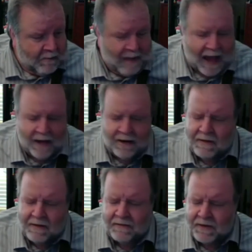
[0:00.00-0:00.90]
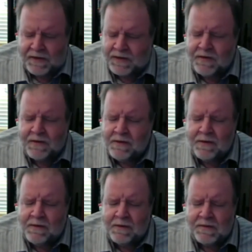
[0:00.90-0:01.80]
Man of the
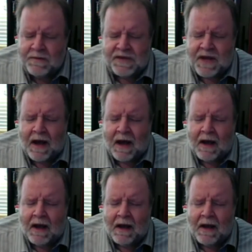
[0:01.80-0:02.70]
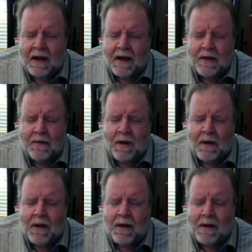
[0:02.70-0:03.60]
tombs I
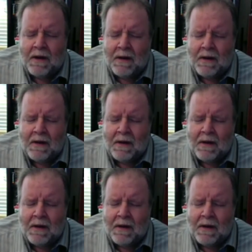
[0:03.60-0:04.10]
was.